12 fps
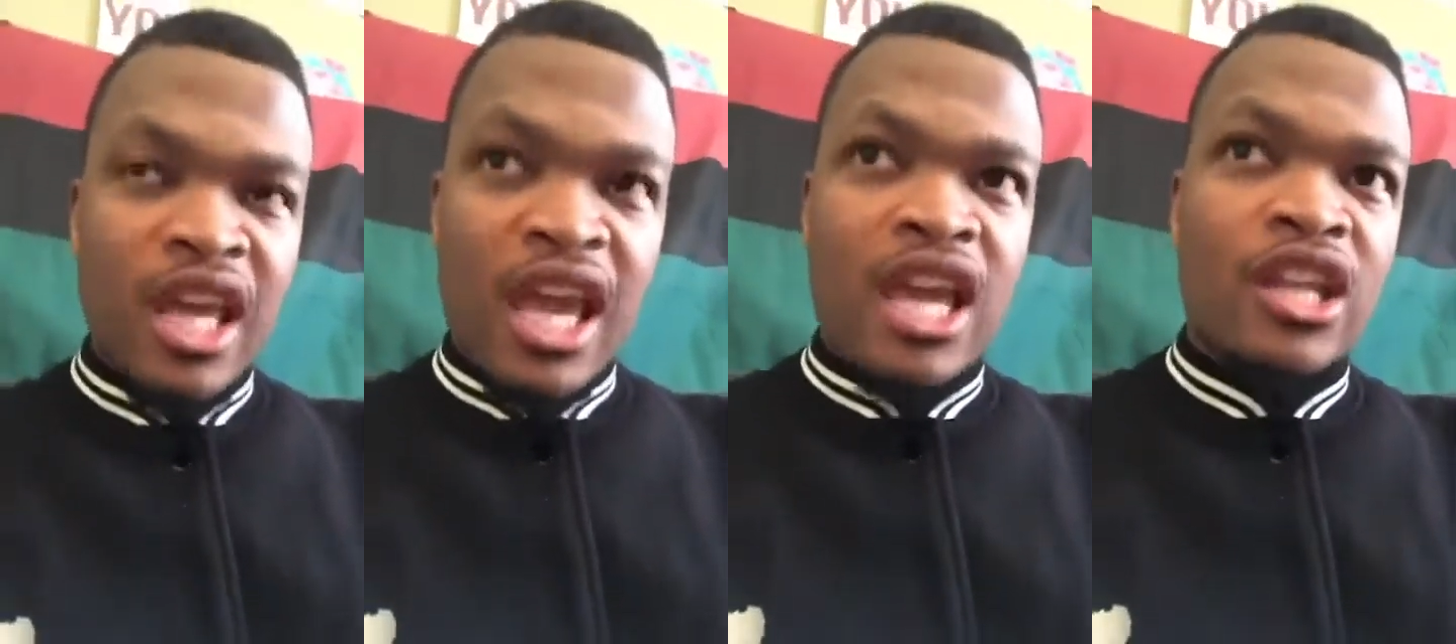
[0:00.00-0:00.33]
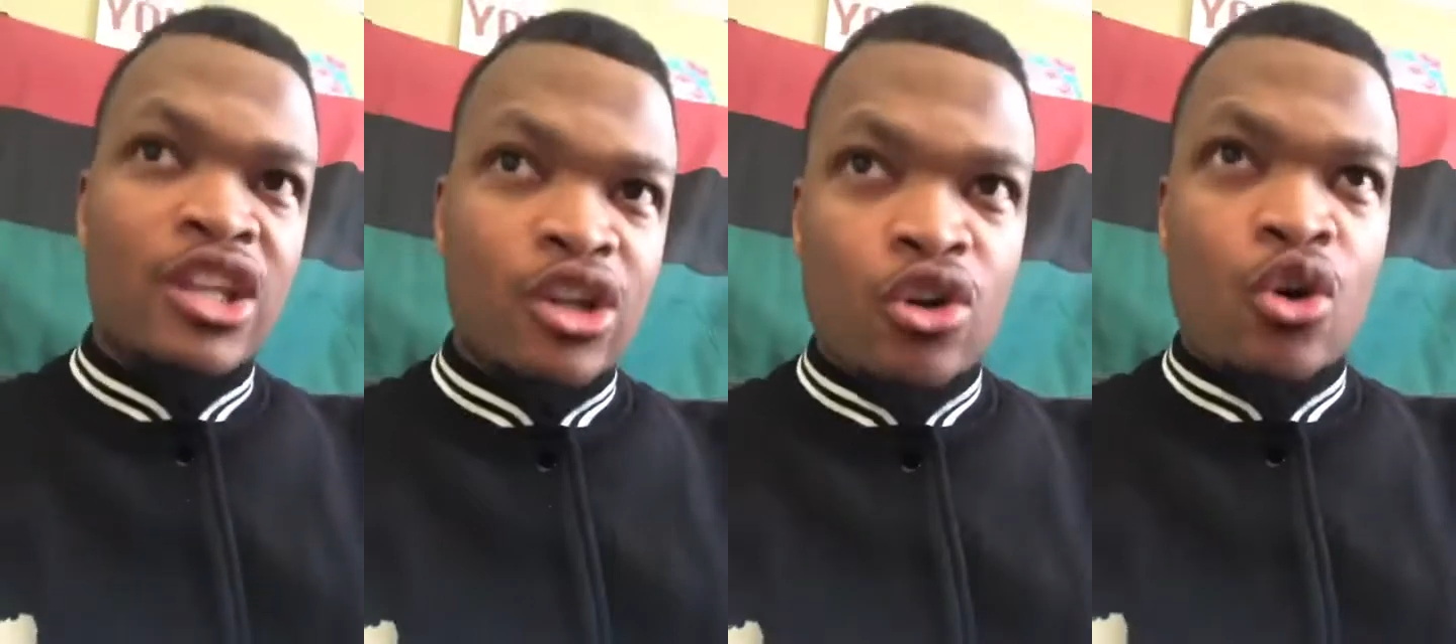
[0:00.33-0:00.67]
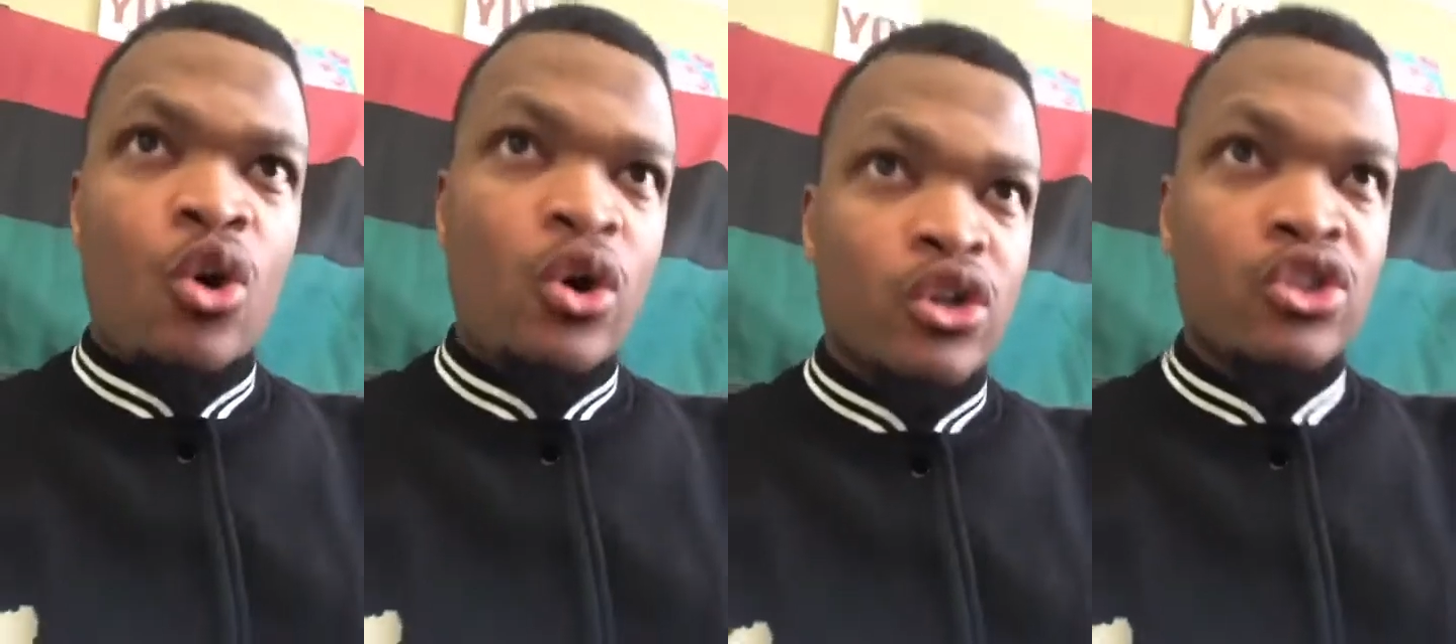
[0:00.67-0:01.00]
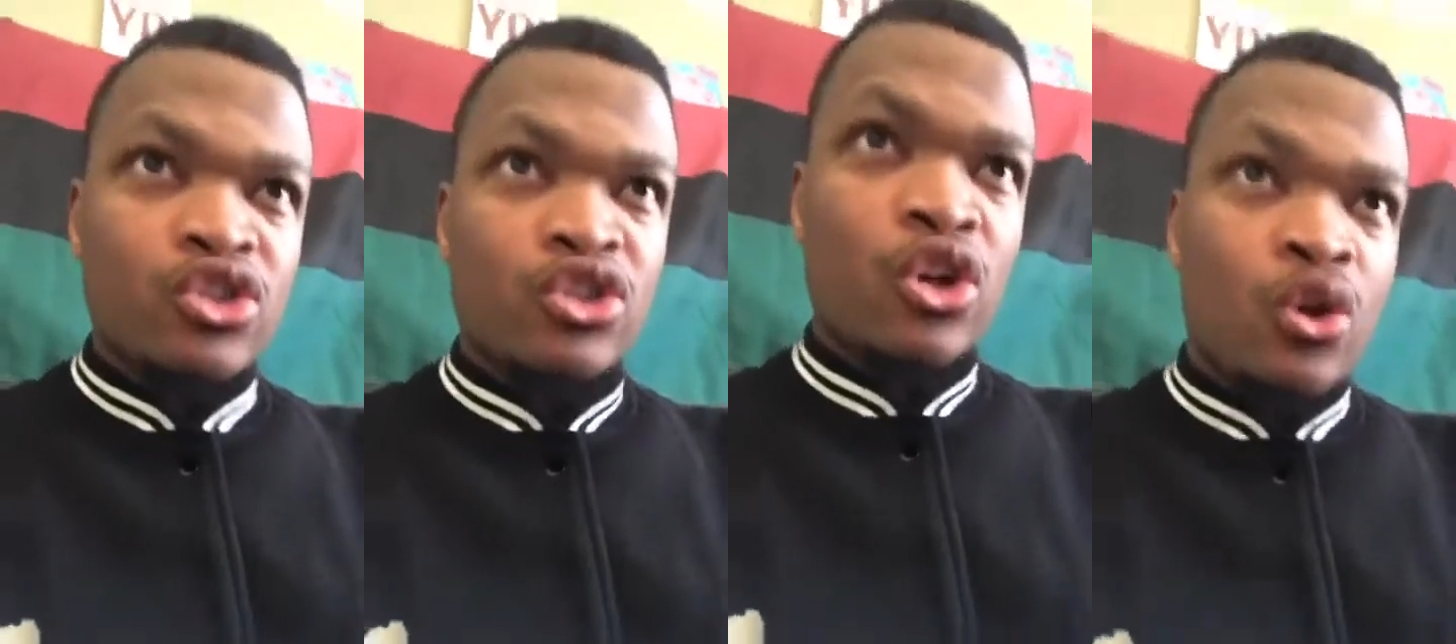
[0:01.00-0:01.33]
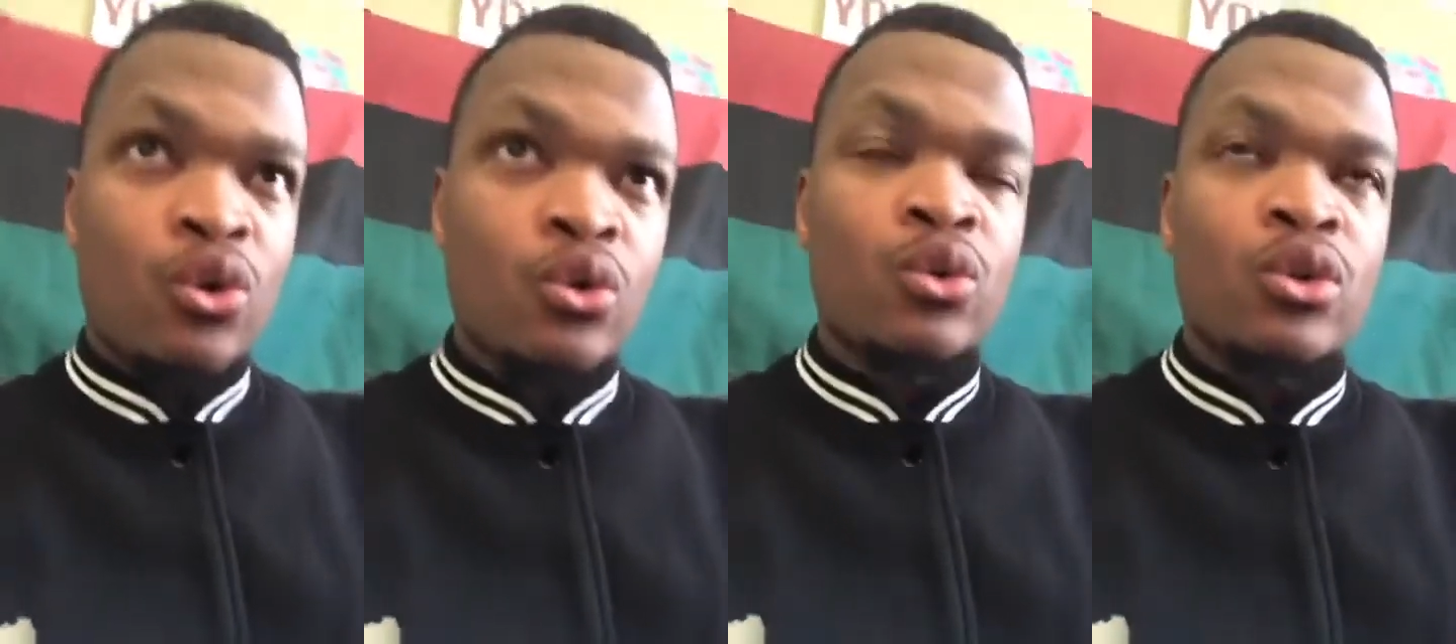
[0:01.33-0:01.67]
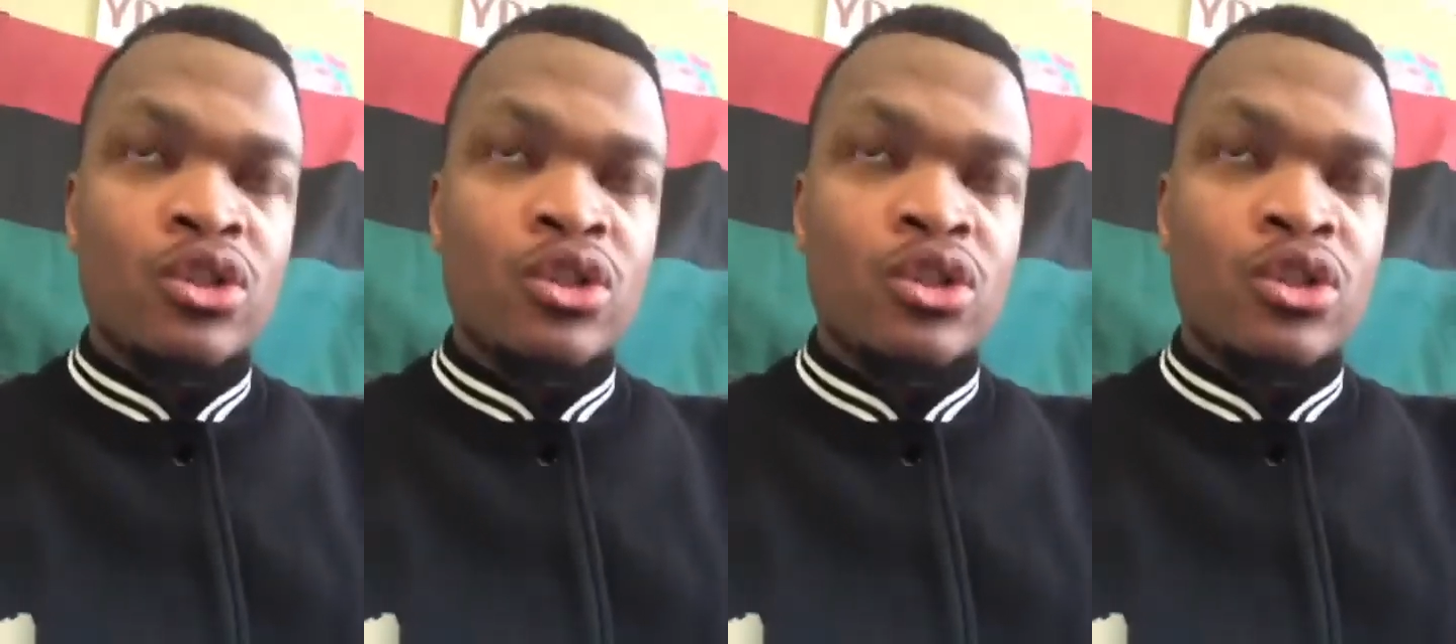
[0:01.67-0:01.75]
and the cornerstone